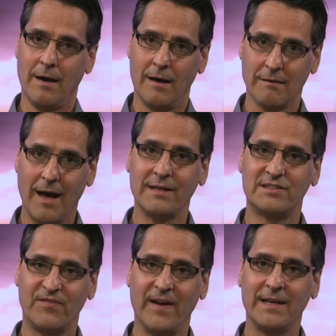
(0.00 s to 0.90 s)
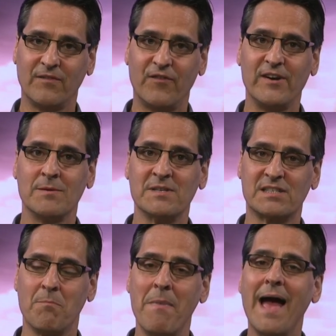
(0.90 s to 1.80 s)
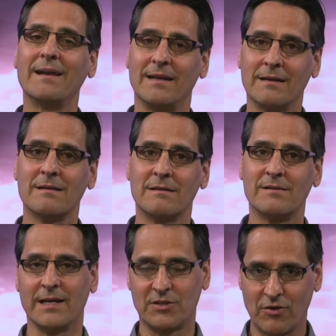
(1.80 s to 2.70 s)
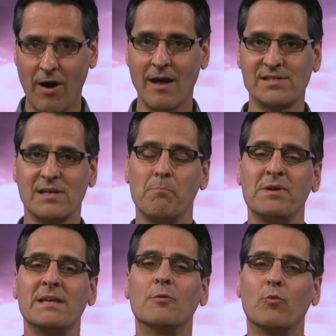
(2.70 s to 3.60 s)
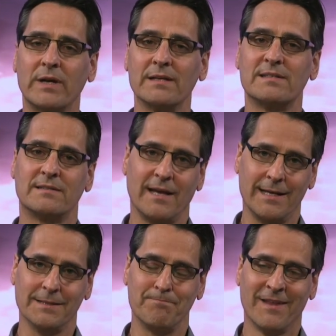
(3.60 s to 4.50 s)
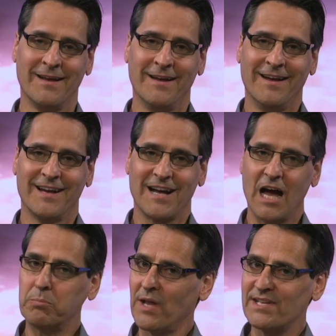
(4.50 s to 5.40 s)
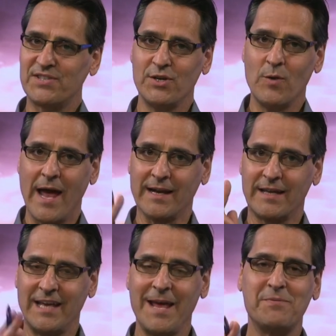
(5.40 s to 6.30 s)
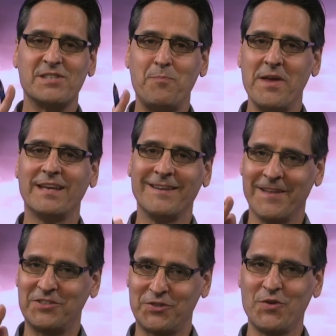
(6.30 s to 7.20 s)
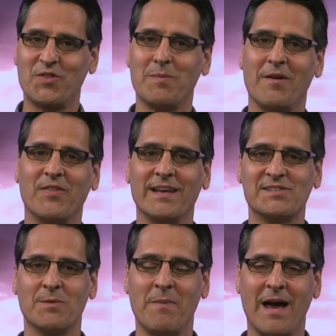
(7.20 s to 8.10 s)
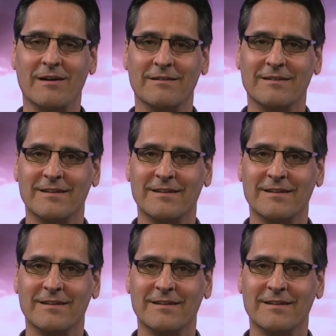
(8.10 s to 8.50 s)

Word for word: Alliance Defending Freedom is demanding that Cross be reinstated. God bless you and keep speaking the truth about things that matter.